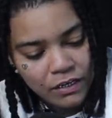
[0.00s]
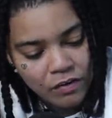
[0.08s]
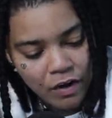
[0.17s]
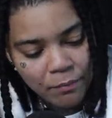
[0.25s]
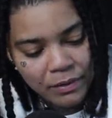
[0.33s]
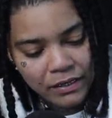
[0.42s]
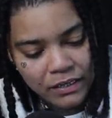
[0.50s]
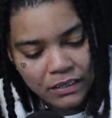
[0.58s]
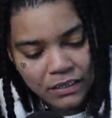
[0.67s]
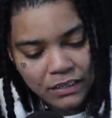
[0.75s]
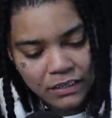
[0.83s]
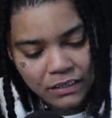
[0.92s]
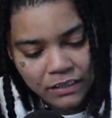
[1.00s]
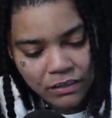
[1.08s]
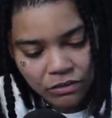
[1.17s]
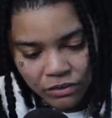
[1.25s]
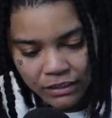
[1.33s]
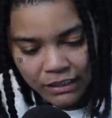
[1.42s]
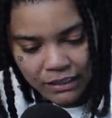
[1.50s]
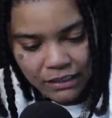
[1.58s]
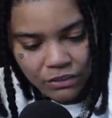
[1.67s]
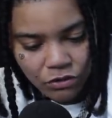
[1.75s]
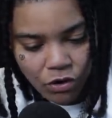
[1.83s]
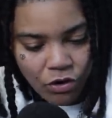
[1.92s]
you know what I mean, your your your authentic,
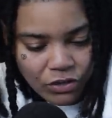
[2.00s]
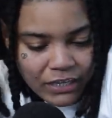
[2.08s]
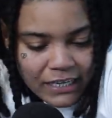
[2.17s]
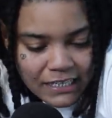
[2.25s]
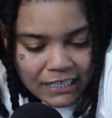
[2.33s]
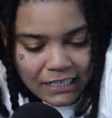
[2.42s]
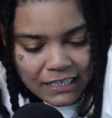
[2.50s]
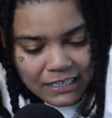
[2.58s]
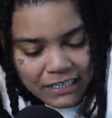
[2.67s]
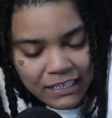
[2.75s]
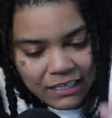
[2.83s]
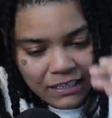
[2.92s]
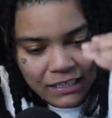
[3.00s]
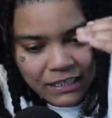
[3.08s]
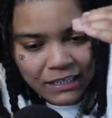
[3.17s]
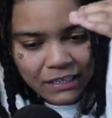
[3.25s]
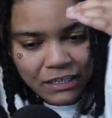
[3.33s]
you know, authenticness and your your yeah.